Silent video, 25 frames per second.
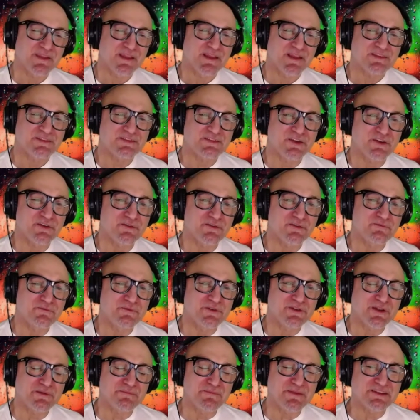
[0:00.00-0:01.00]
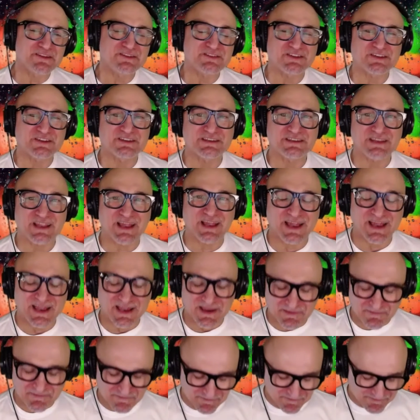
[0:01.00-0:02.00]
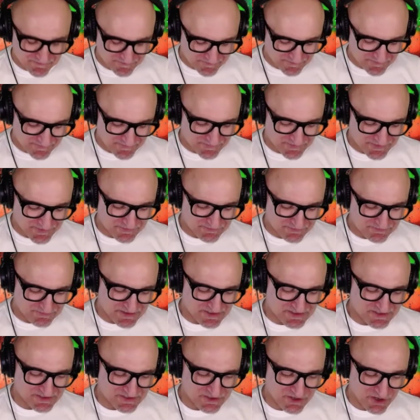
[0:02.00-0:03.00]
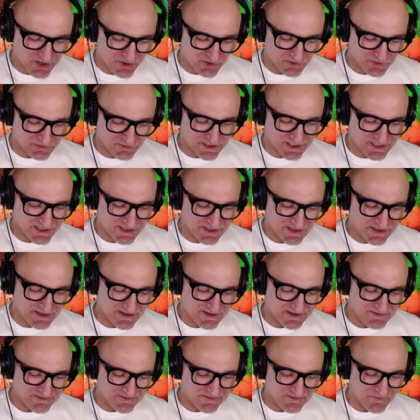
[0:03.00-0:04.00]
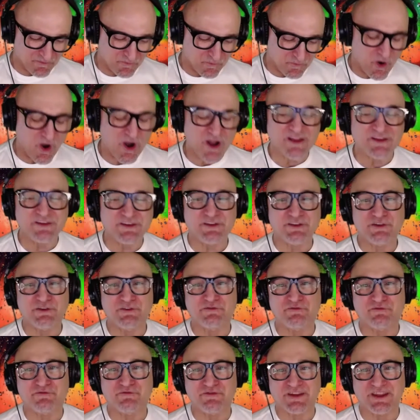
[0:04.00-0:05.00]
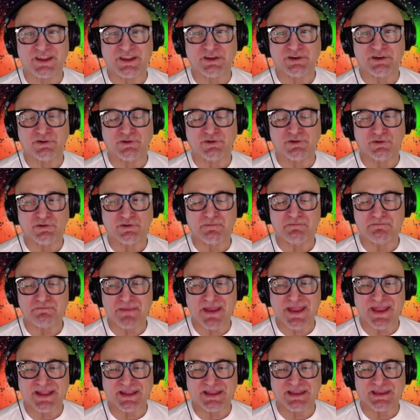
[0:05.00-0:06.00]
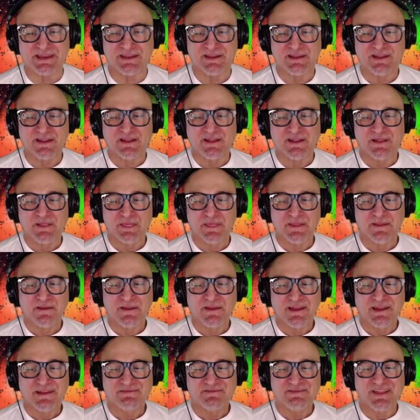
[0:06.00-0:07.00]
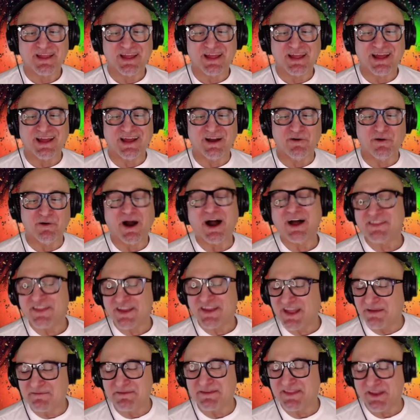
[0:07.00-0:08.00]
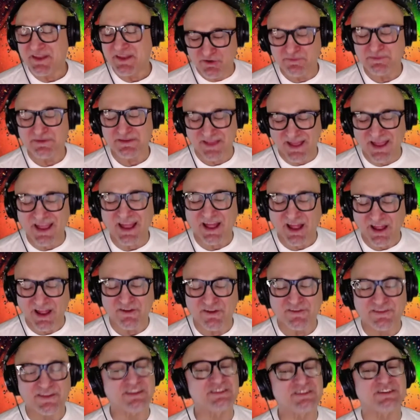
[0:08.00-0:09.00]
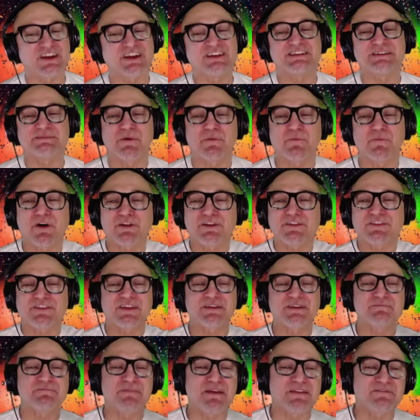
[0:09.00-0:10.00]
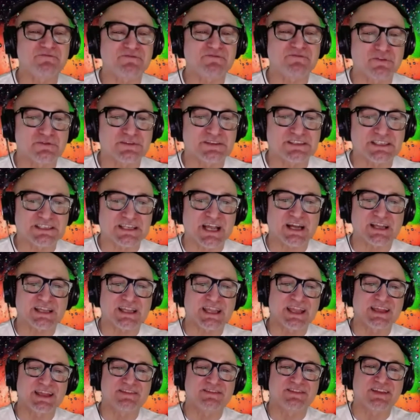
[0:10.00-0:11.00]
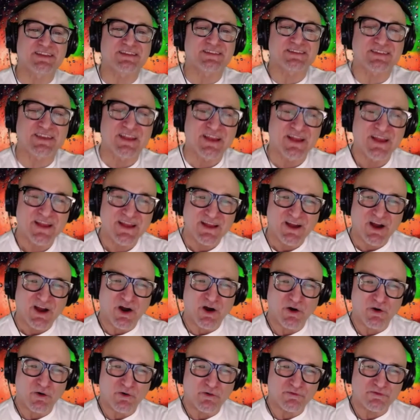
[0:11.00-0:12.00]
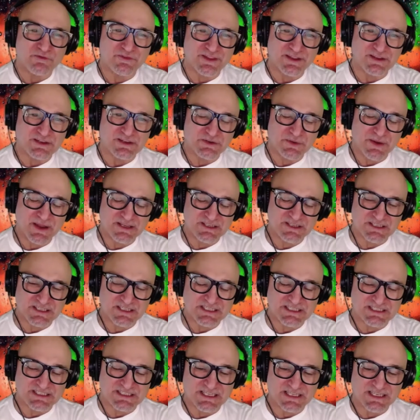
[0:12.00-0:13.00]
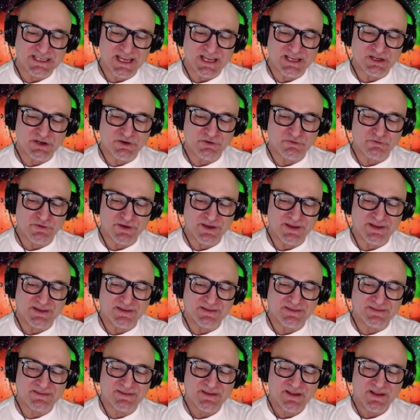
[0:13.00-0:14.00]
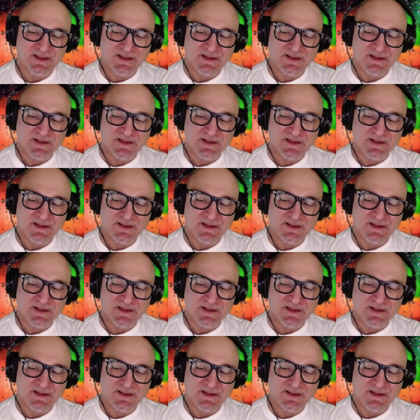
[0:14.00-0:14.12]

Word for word: So when I mentioned um, the pigeonholing, why do you feel men, or are they, I mean, they could be, they are, I know they're changing, but why do you think men feel stuck in this whole thing to actually seek out careers